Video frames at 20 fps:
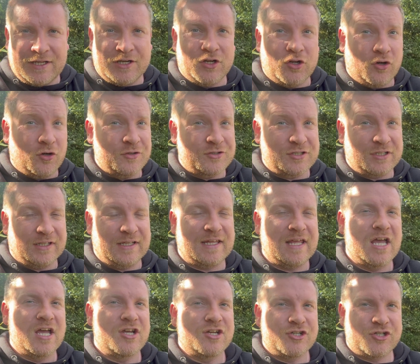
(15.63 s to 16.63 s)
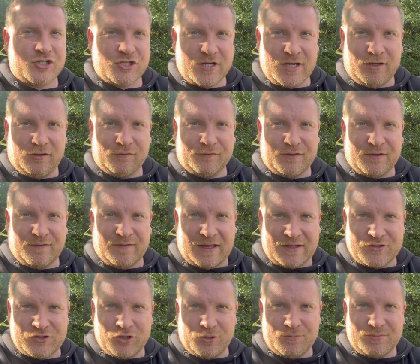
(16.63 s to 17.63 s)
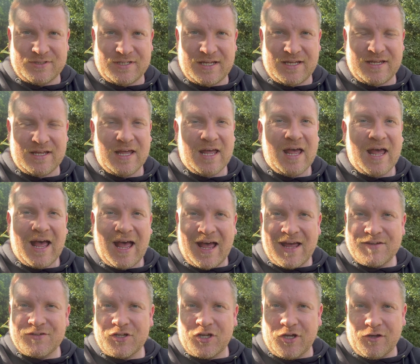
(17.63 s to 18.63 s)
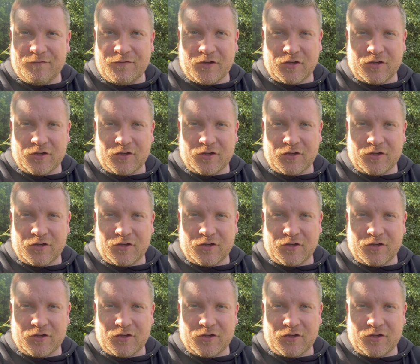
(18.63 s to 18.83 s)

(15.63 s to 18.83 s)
and utterly shelved that update, and of